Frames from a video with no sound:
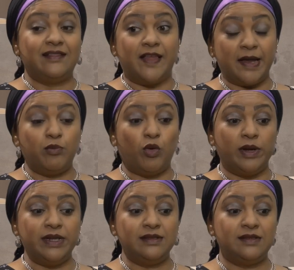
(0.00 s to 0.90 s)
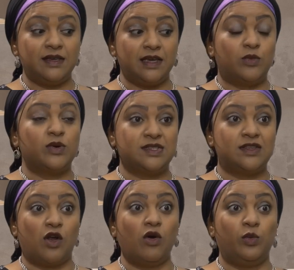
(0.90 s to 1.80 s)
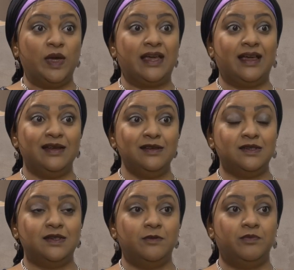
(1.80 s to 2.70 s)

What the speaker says: at that point, it was a long weekend,